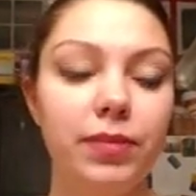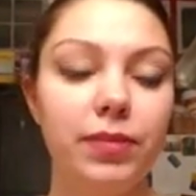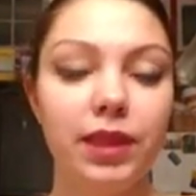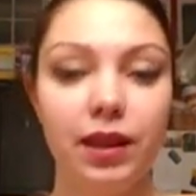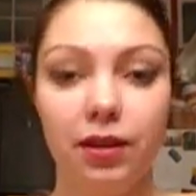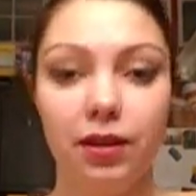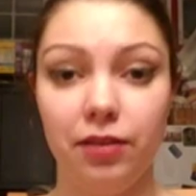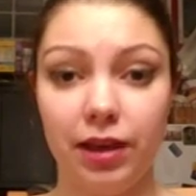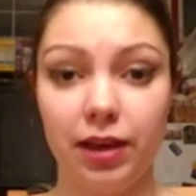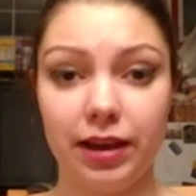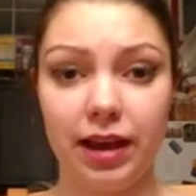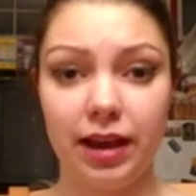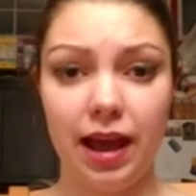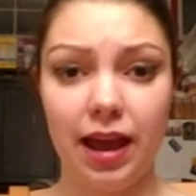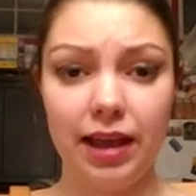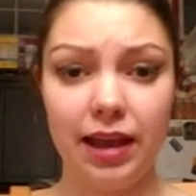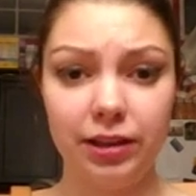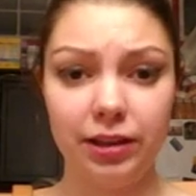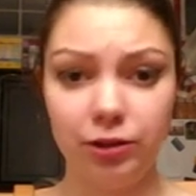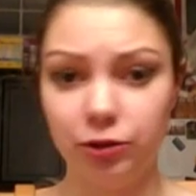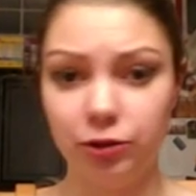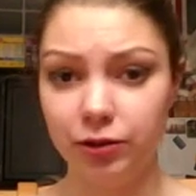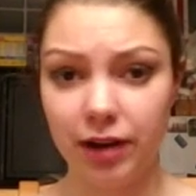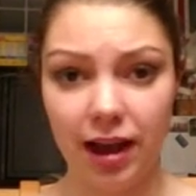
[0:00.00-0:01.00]
like, I
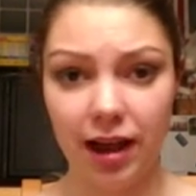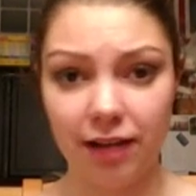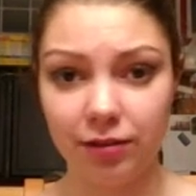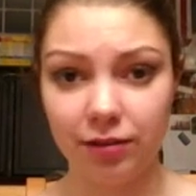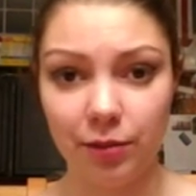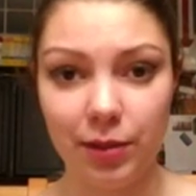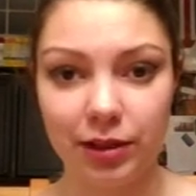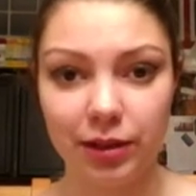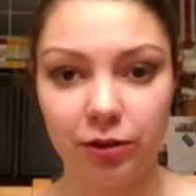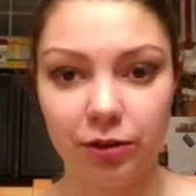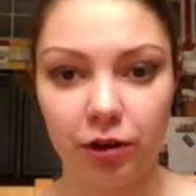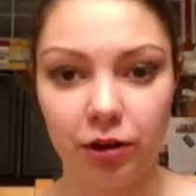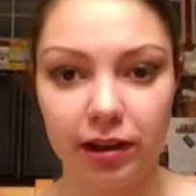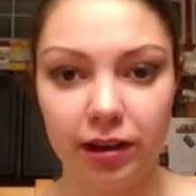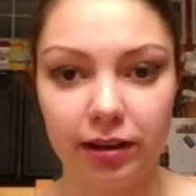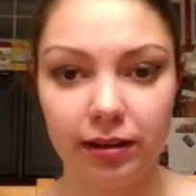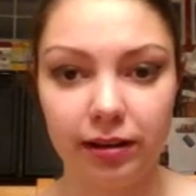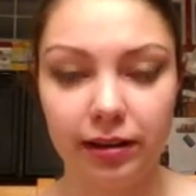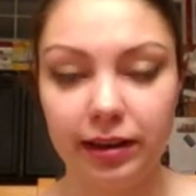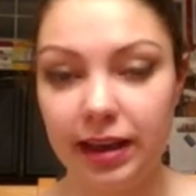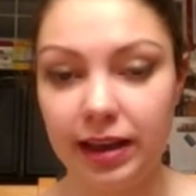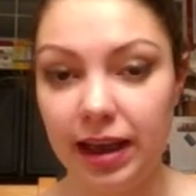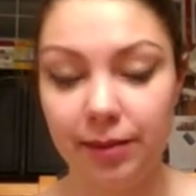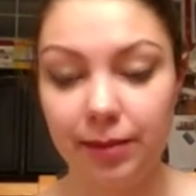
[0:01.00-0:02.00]
do not have the mental
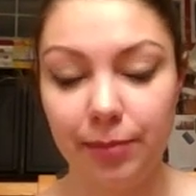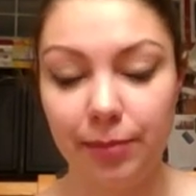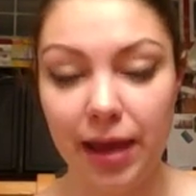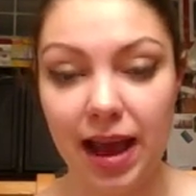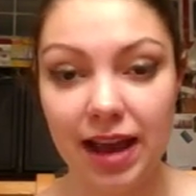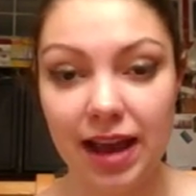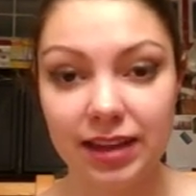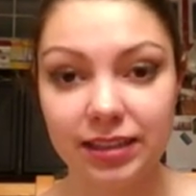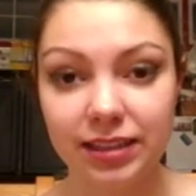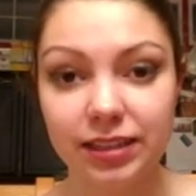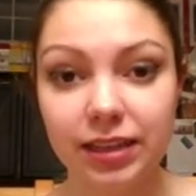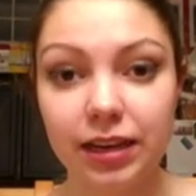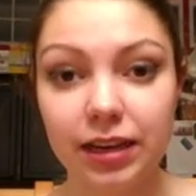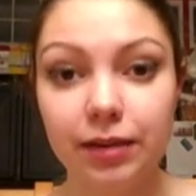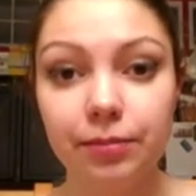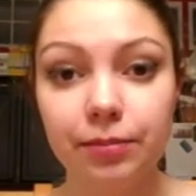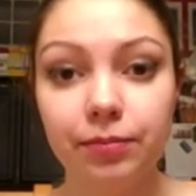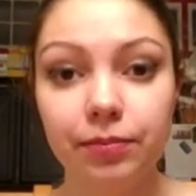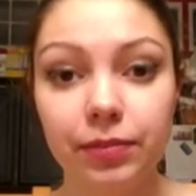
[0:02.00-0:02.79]
capacity